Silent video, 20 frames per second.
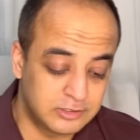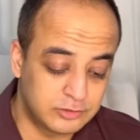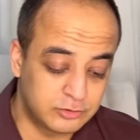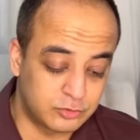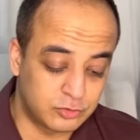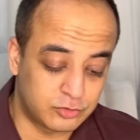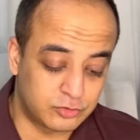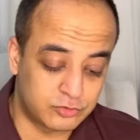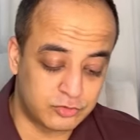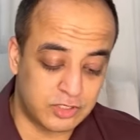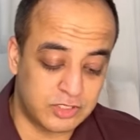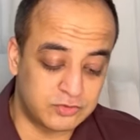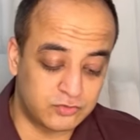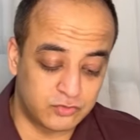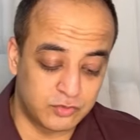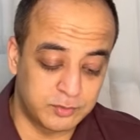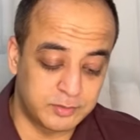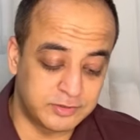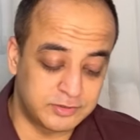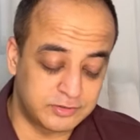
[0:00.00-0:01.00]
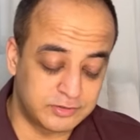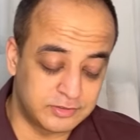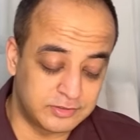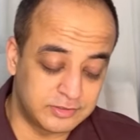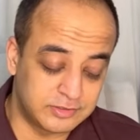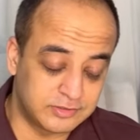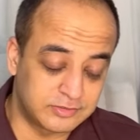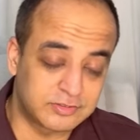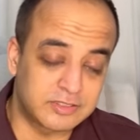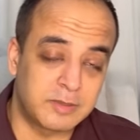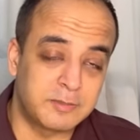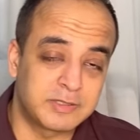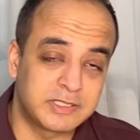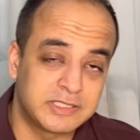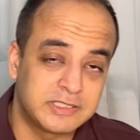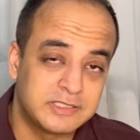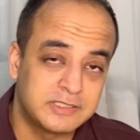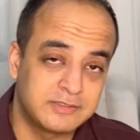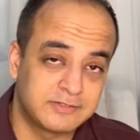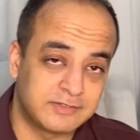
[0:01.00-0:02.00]
Your transformation is coming
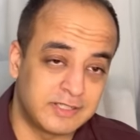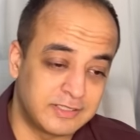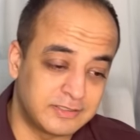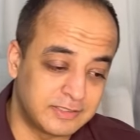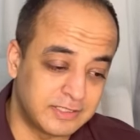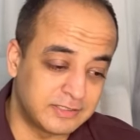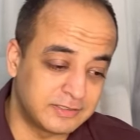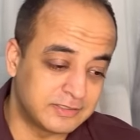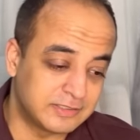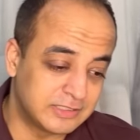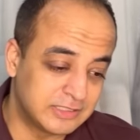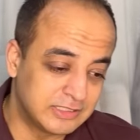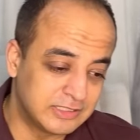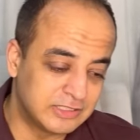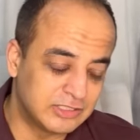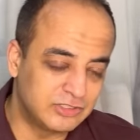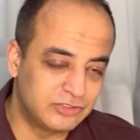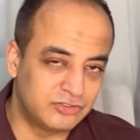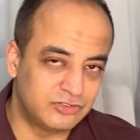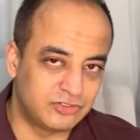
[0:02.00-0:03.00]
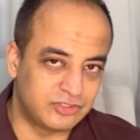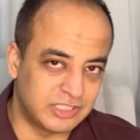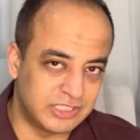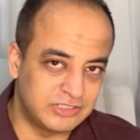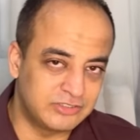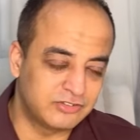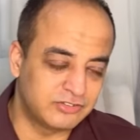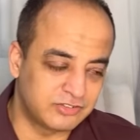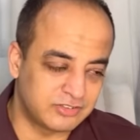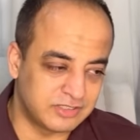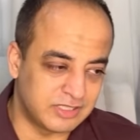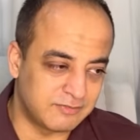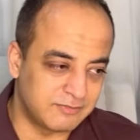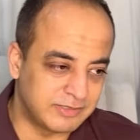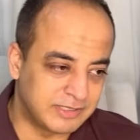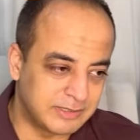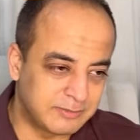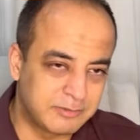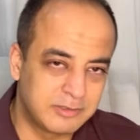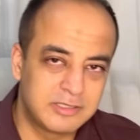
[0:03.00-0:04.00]
in the ascendant. Change is
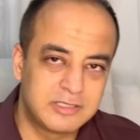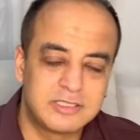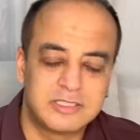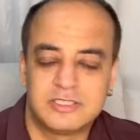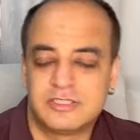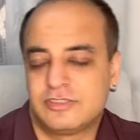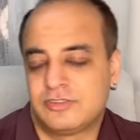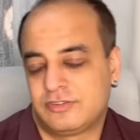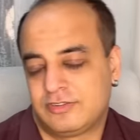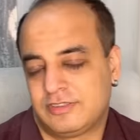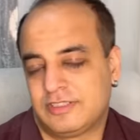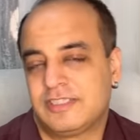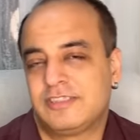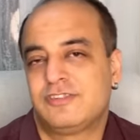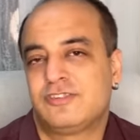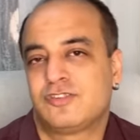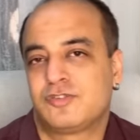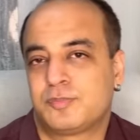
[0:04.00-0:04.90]
inevitable, change is